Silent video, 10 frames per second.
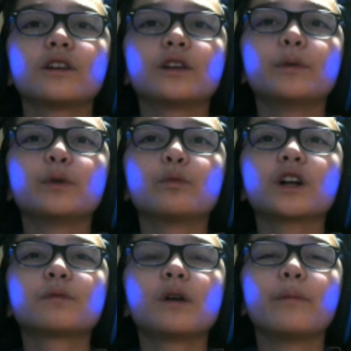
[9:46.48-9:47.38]
you mean
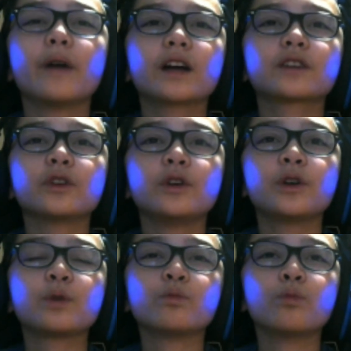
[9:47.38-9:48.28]
watch my back so you
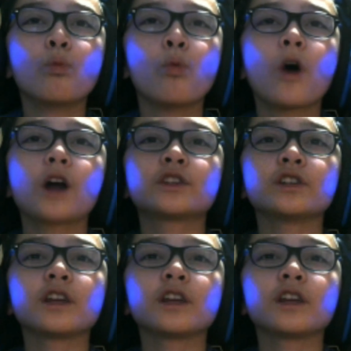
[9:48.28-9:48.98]
can watch it get